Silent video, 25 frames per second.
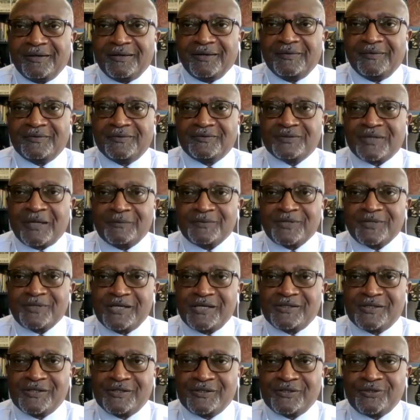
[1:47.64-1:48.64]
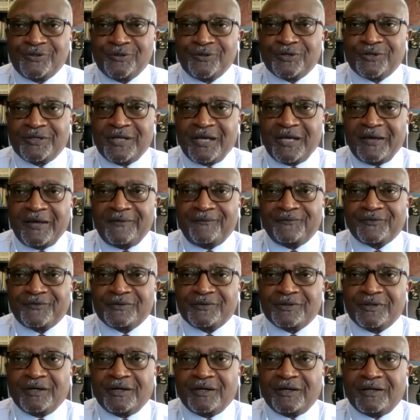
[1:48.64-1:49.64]
In some cases, you can have
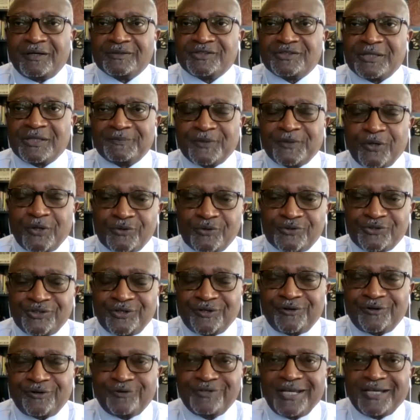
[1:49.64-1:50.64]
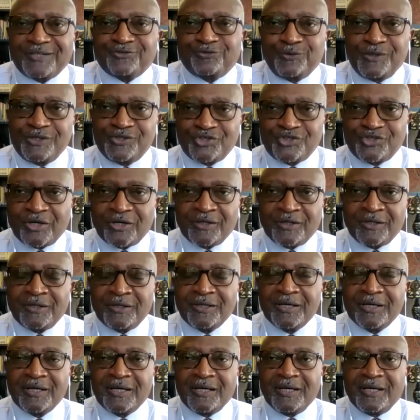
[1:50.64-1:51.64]
zip codes that are next to each
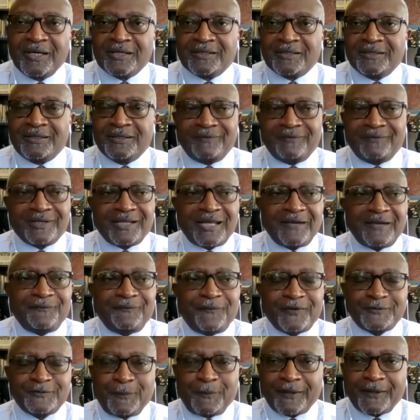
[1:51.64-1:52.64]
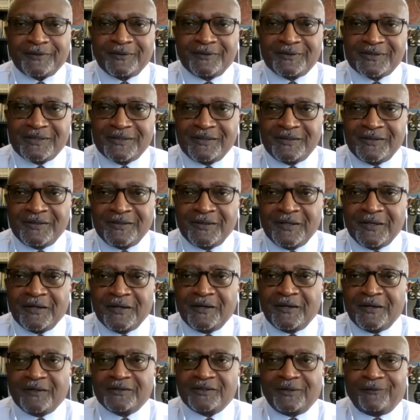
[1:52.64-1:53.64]
other and have a life expectancy
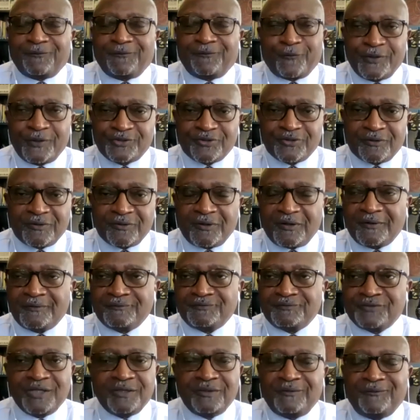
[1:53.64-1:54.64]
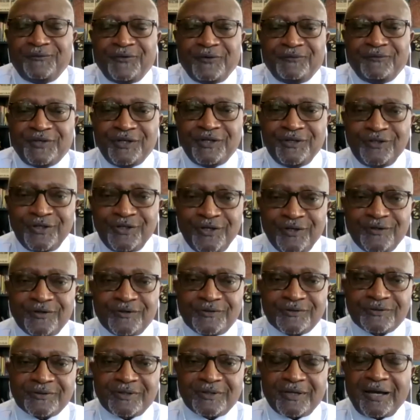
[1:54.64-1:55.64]
differential of 10 to 15
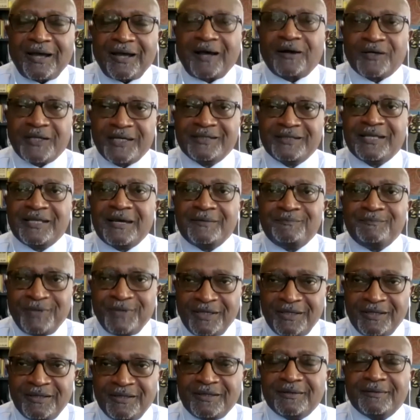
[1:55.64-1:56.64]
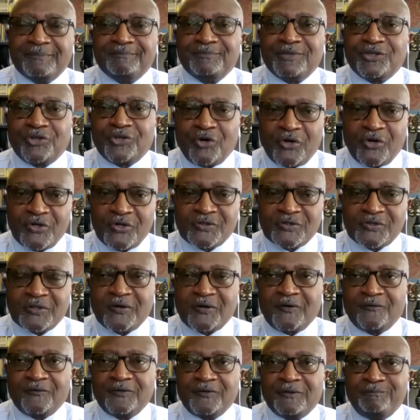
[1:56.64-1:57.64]
years. How can that be? Because
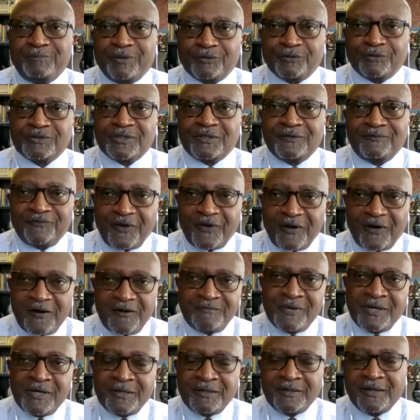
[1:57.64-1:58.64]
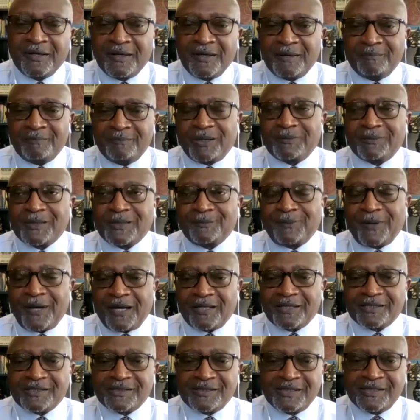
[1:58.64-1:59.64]
of the built environment, public
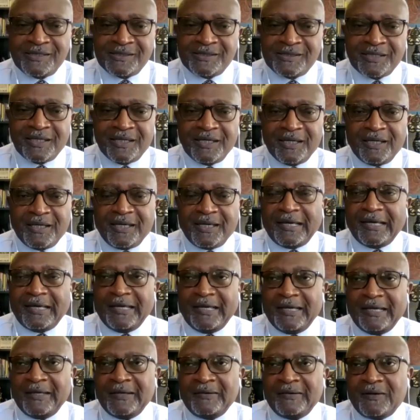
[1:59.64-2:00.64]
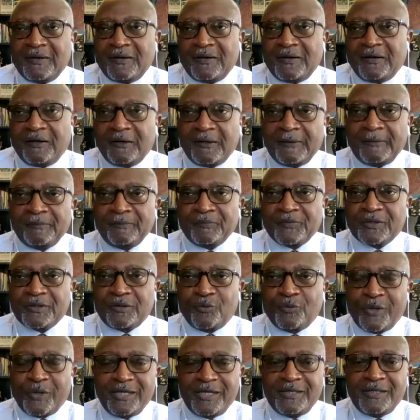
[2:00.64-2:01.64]
policies, and the
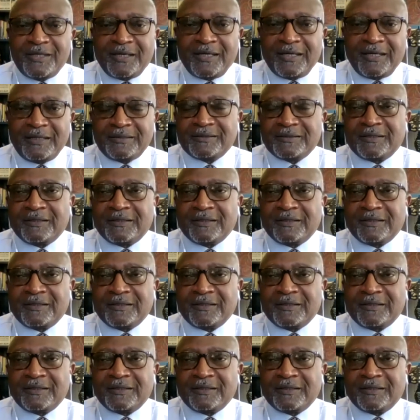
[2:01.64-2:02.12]
way that